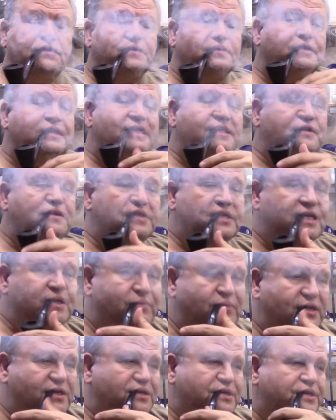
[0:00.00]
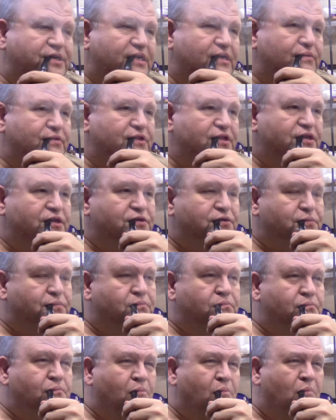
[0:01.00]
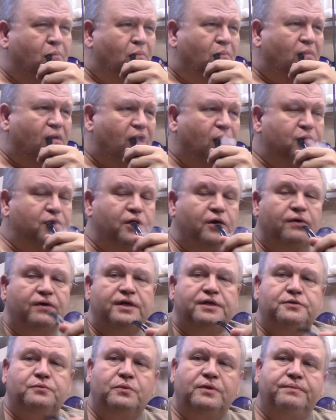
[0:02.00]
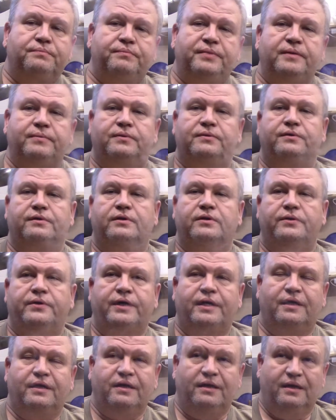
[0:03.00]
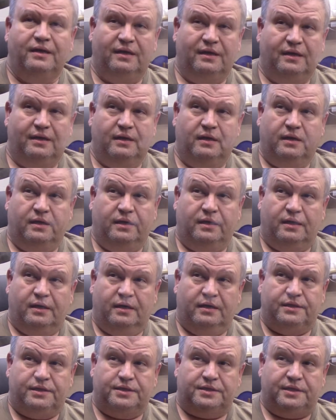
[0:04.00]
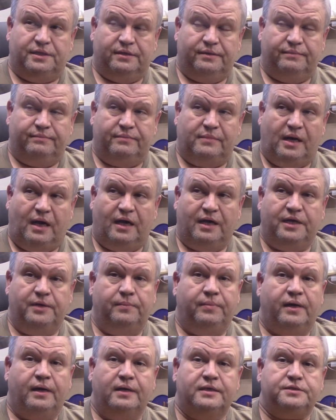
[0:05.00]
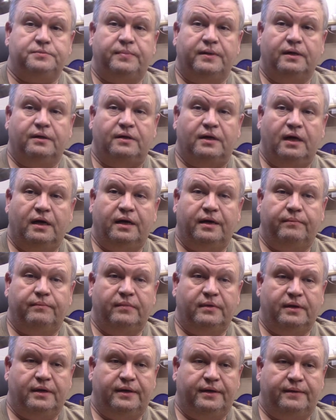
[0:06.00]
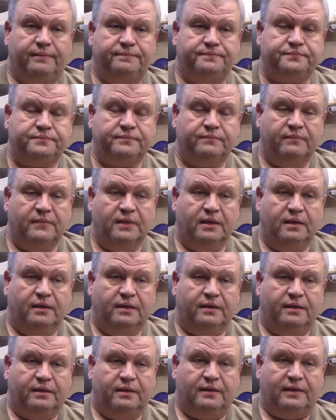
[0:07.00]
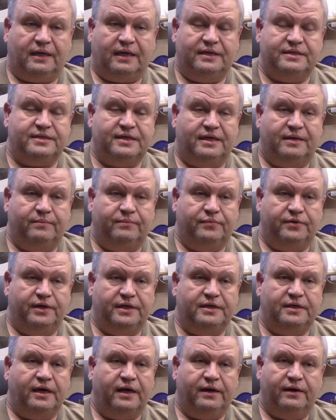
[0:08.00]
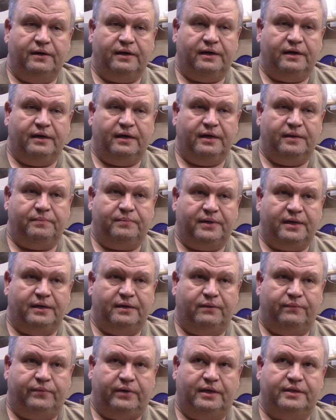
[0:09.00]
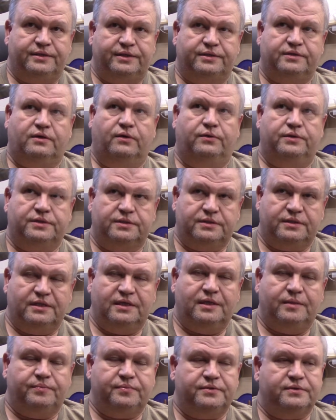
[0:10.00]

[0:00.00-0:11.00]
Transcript: The other thing I wanted to share with you is I'm curious what people are doing just to occupy spare time. You know, like I said, I'm pretty tired at night, but I don't want to just go to sleep.